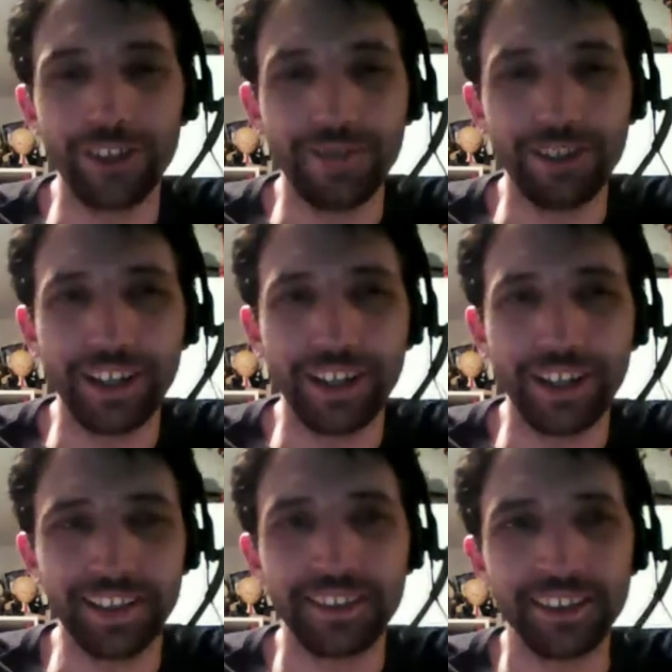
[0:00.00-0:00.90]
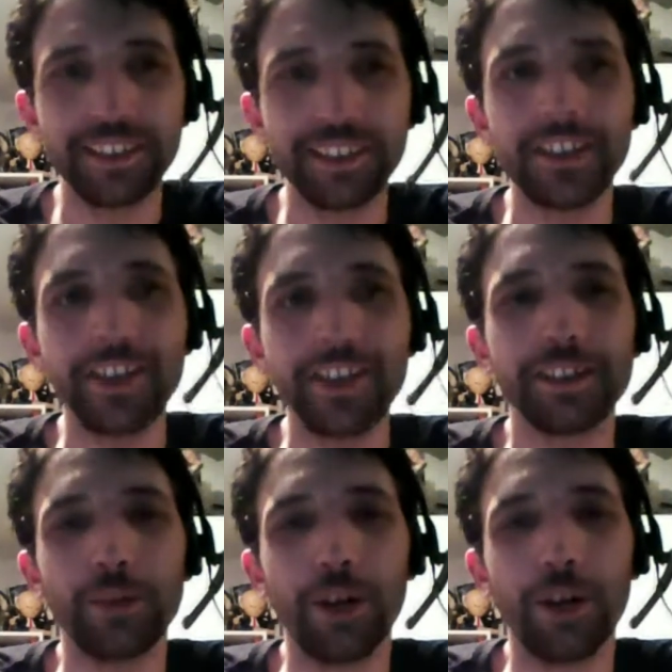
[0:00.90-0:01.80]
me saying this.
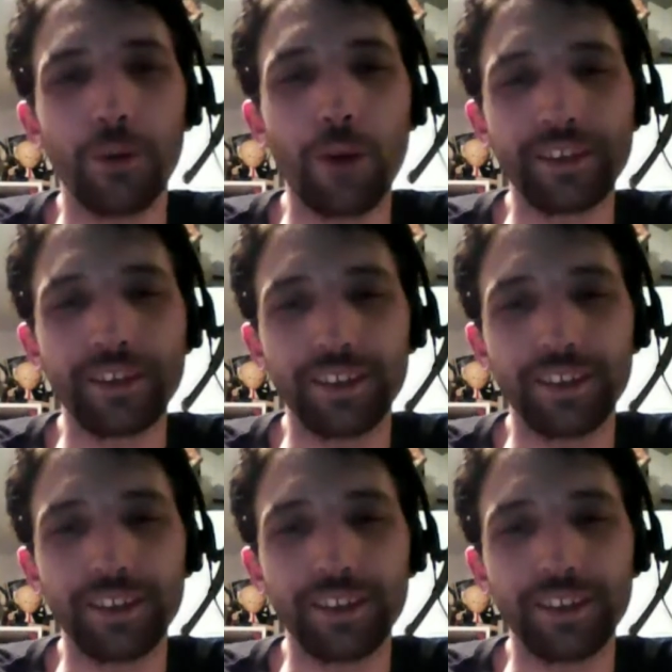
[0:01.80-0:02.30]
But we're waiting